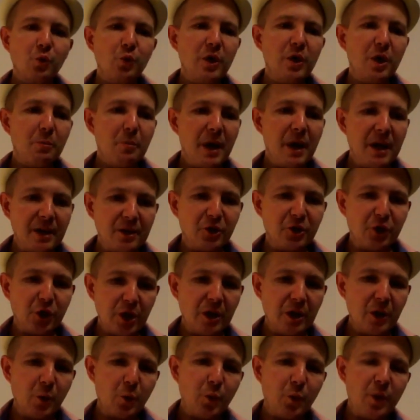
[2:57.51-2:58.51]
we are
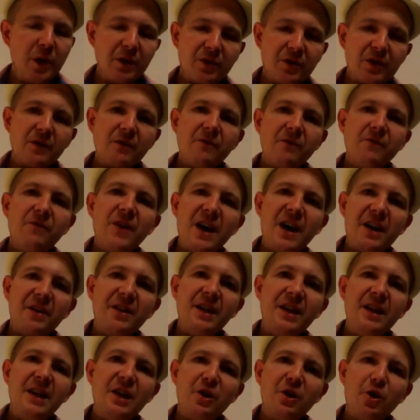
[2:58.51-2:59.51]
managing with
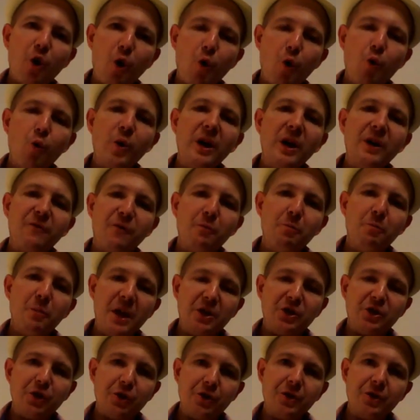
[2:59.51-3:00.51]
very low
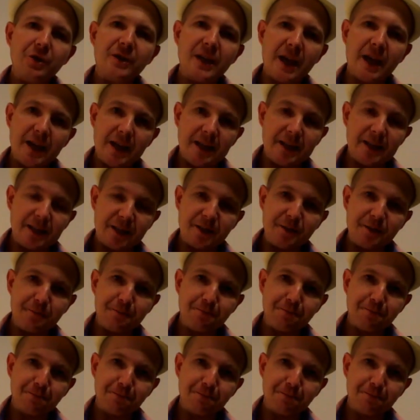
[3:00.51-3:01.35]
information diet.